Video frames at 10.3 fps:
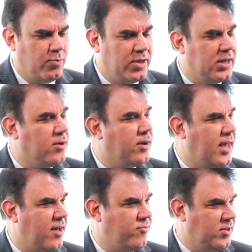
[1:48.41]
with a year and a
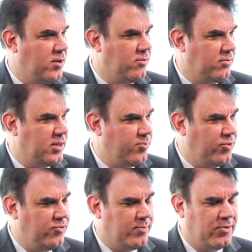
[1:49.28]
half to go in the
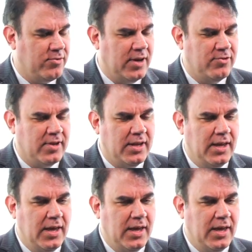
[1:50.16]
Bush administration,